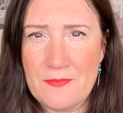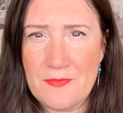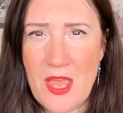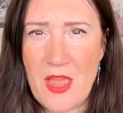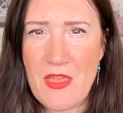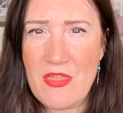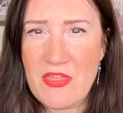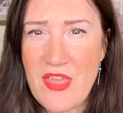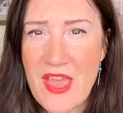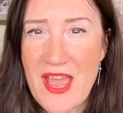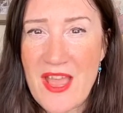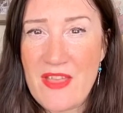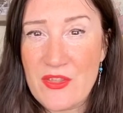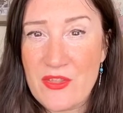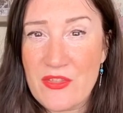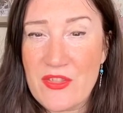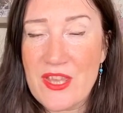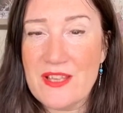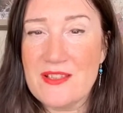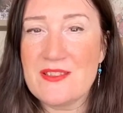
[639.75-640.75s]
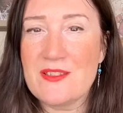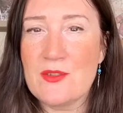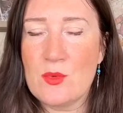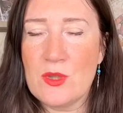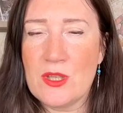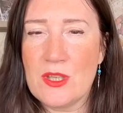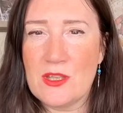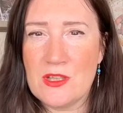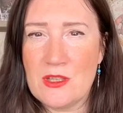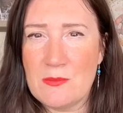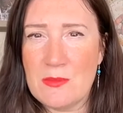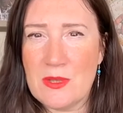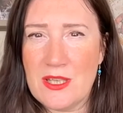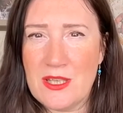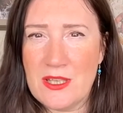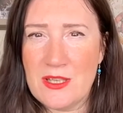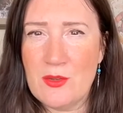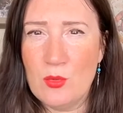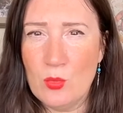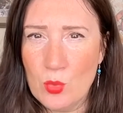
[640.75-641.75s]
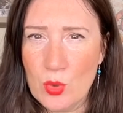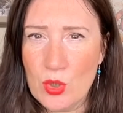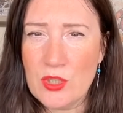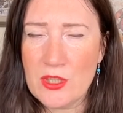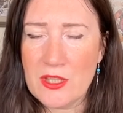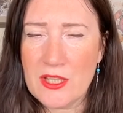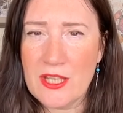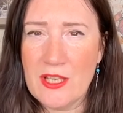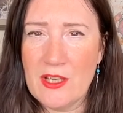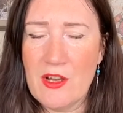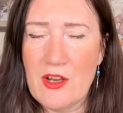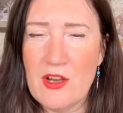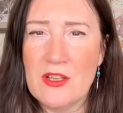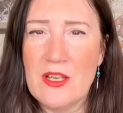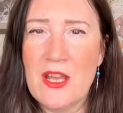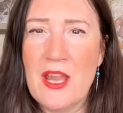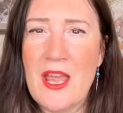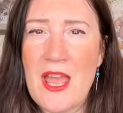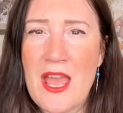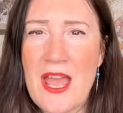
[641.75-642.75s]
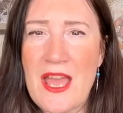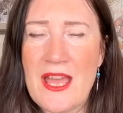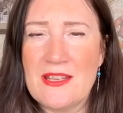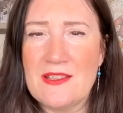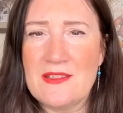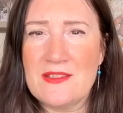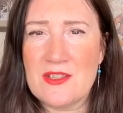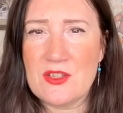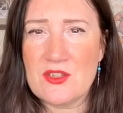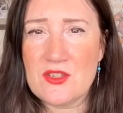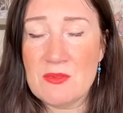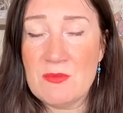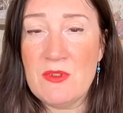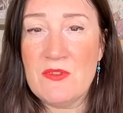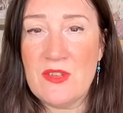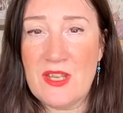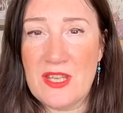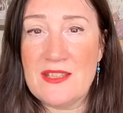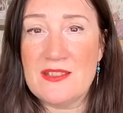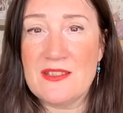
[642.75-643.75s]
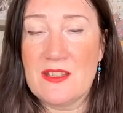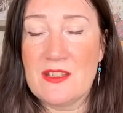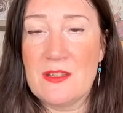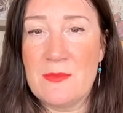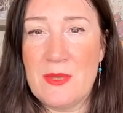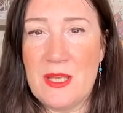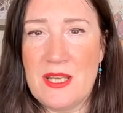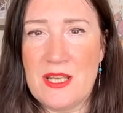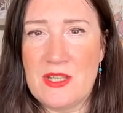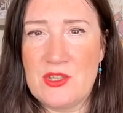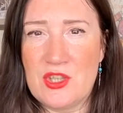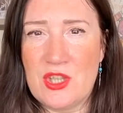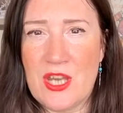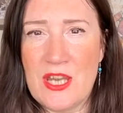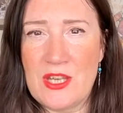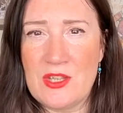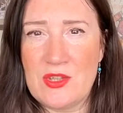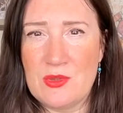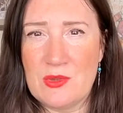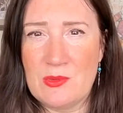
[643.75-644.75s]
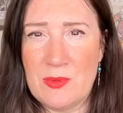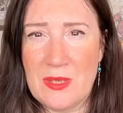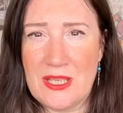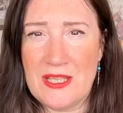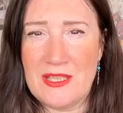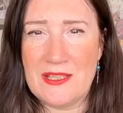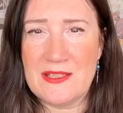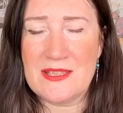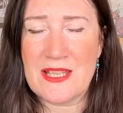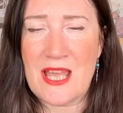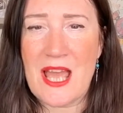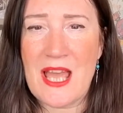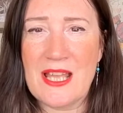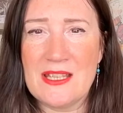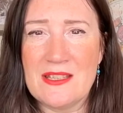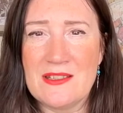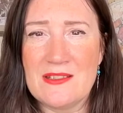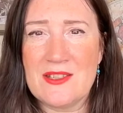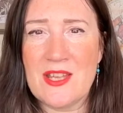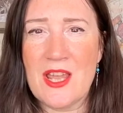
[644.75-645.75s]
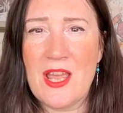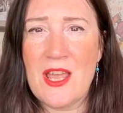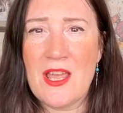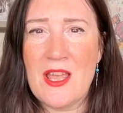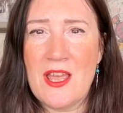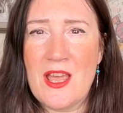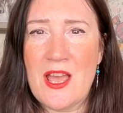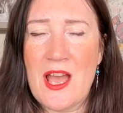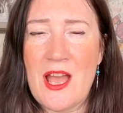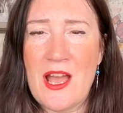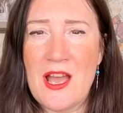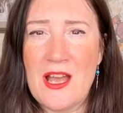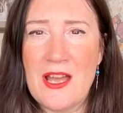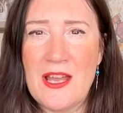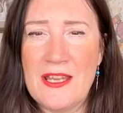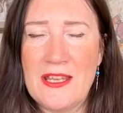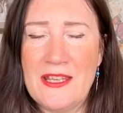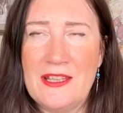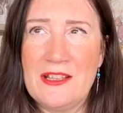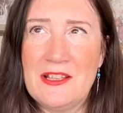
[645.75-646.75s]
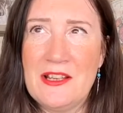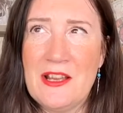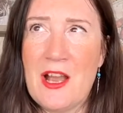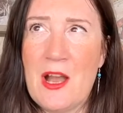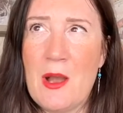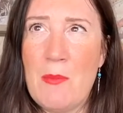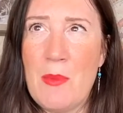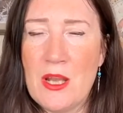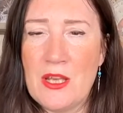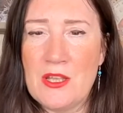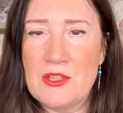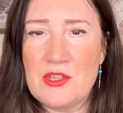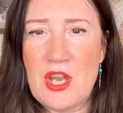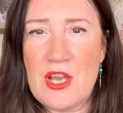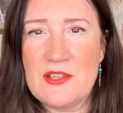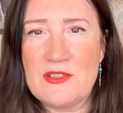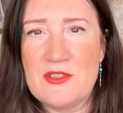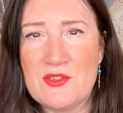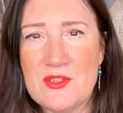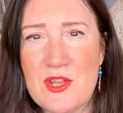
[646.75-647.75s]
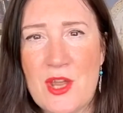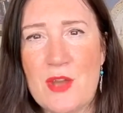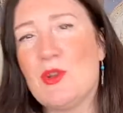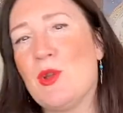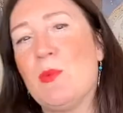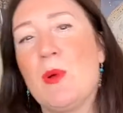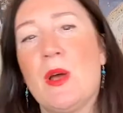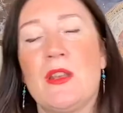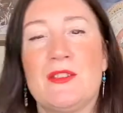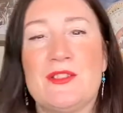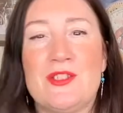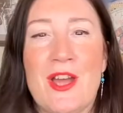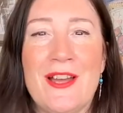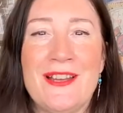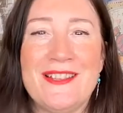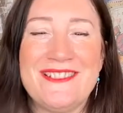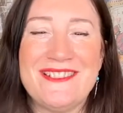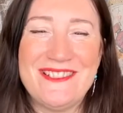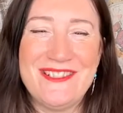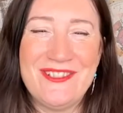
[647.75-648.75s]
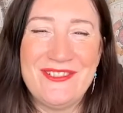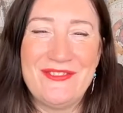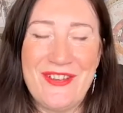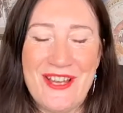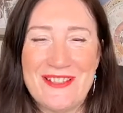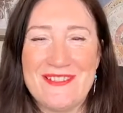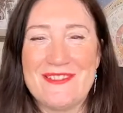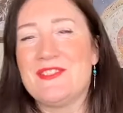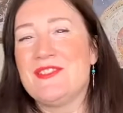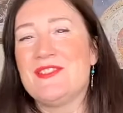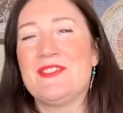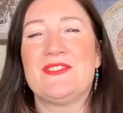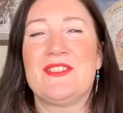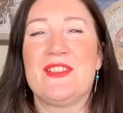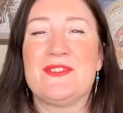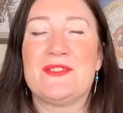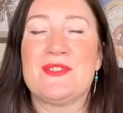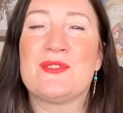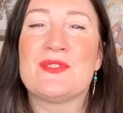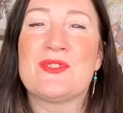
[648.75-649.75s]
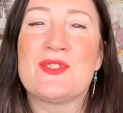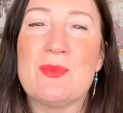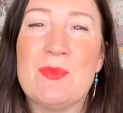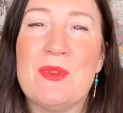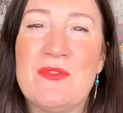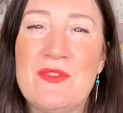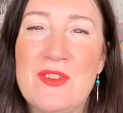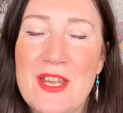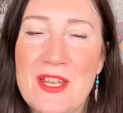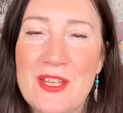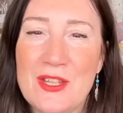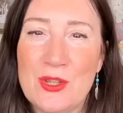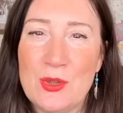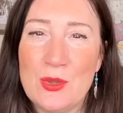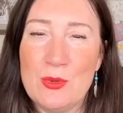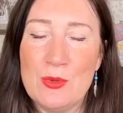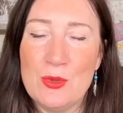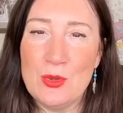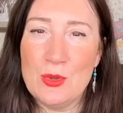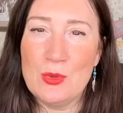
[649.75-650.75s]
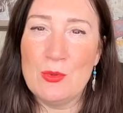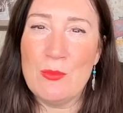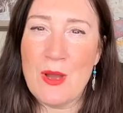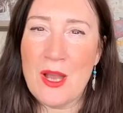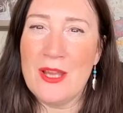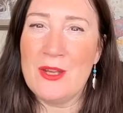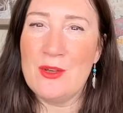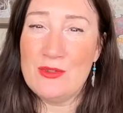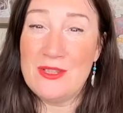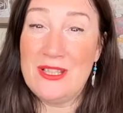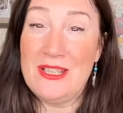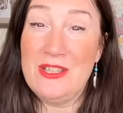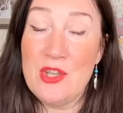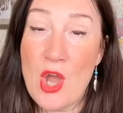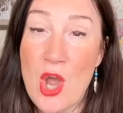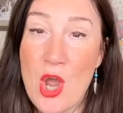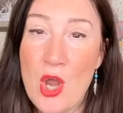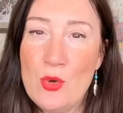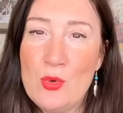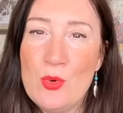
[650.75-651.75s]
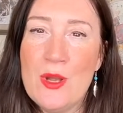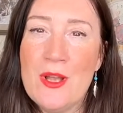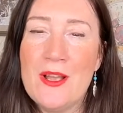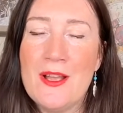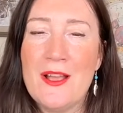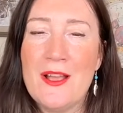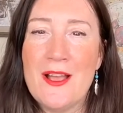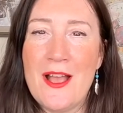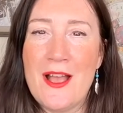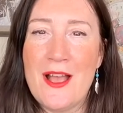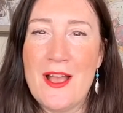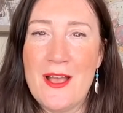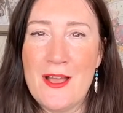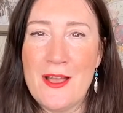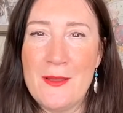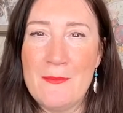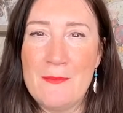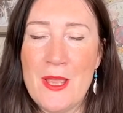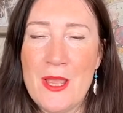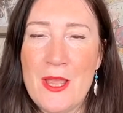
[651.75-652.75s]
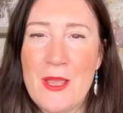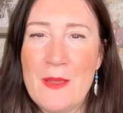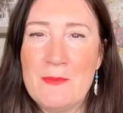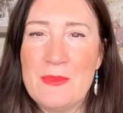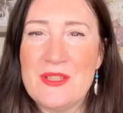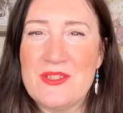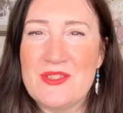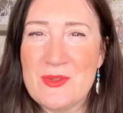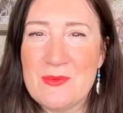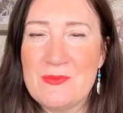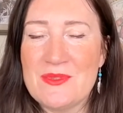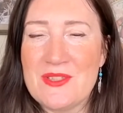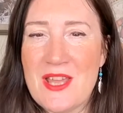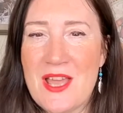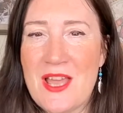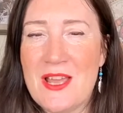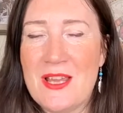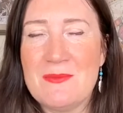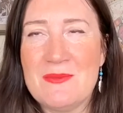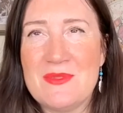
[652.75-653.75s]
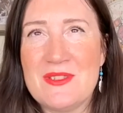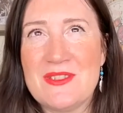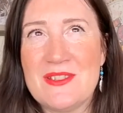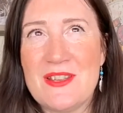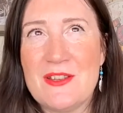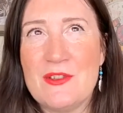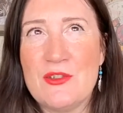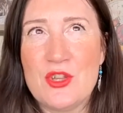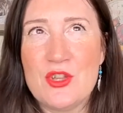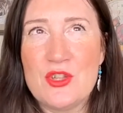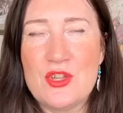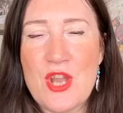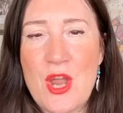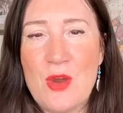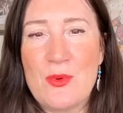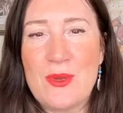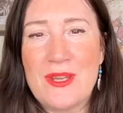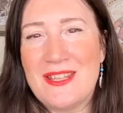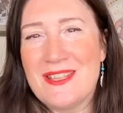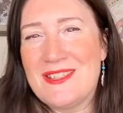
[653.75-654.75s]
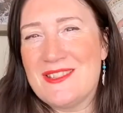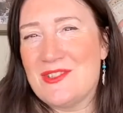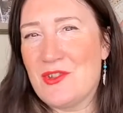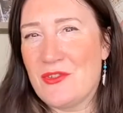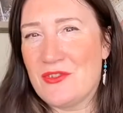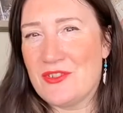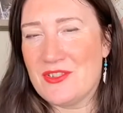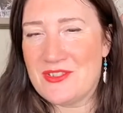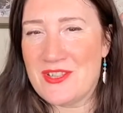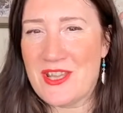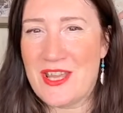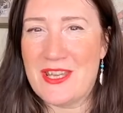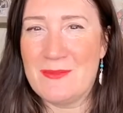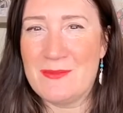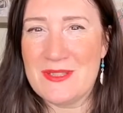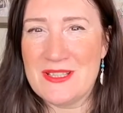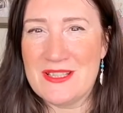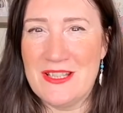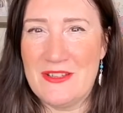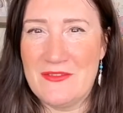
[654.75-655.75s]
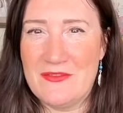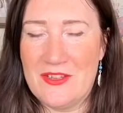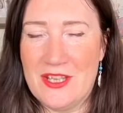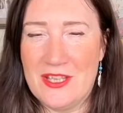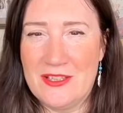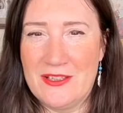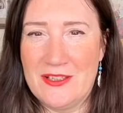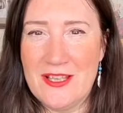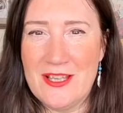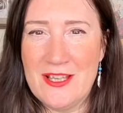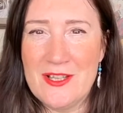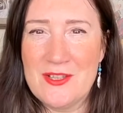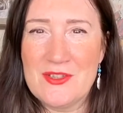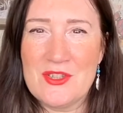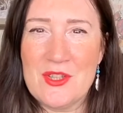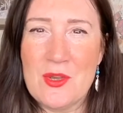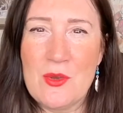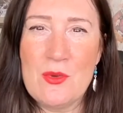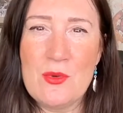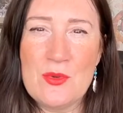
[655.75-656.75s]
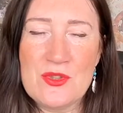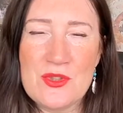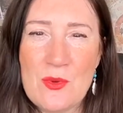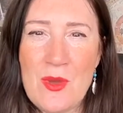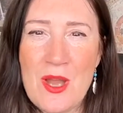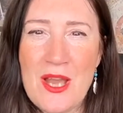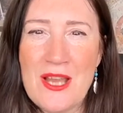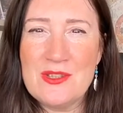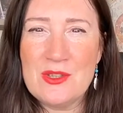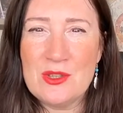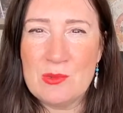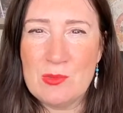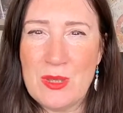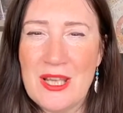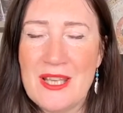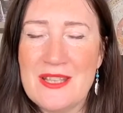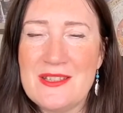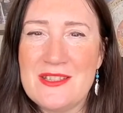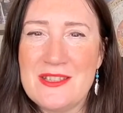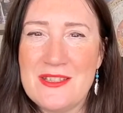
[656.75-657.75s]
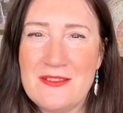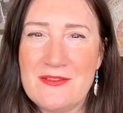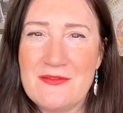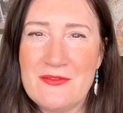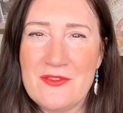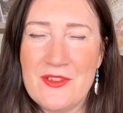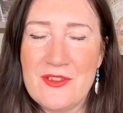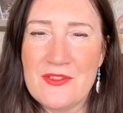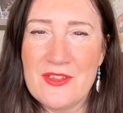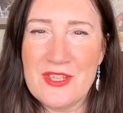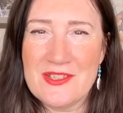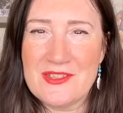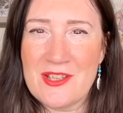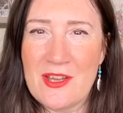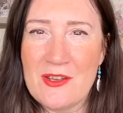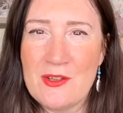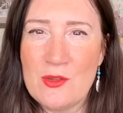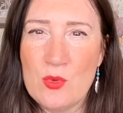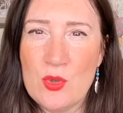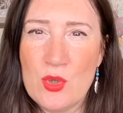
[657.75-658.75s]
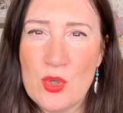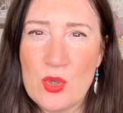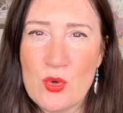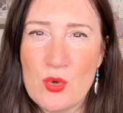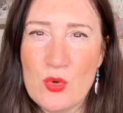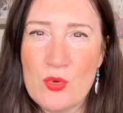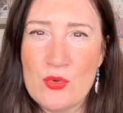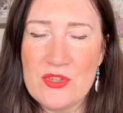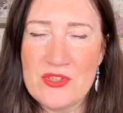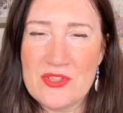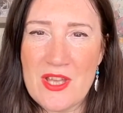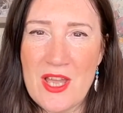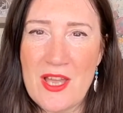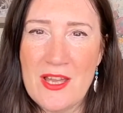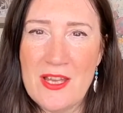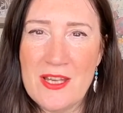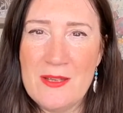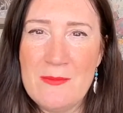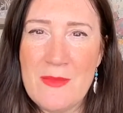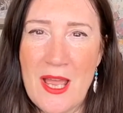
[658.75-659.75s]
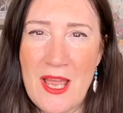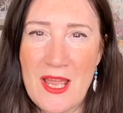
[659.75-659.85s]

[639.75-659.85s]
And they're the things that we're going to be working on. And some of it is going to be an educational piece. And I apologise and don't apologise in advance, in the sense of some of it you might already know. But sometimes the knowing is not the same as living. So I do plenty of this kind of work all the time.